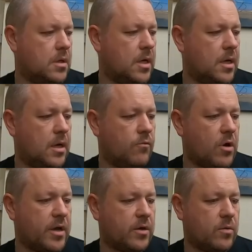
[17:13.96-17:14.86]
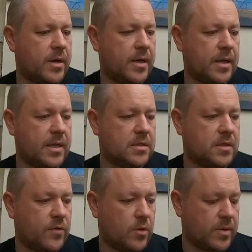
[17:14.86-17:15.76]
Rocket Queen,
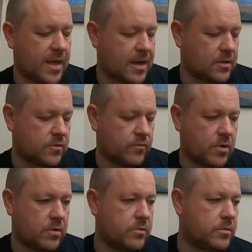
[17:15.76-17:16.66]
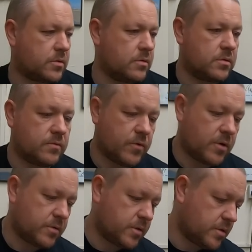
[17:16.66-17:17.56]
Interview with Axl Rose, Guns N'
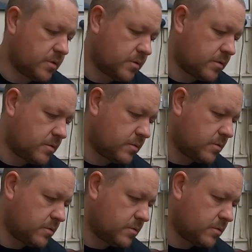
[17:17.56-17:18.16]
Roses.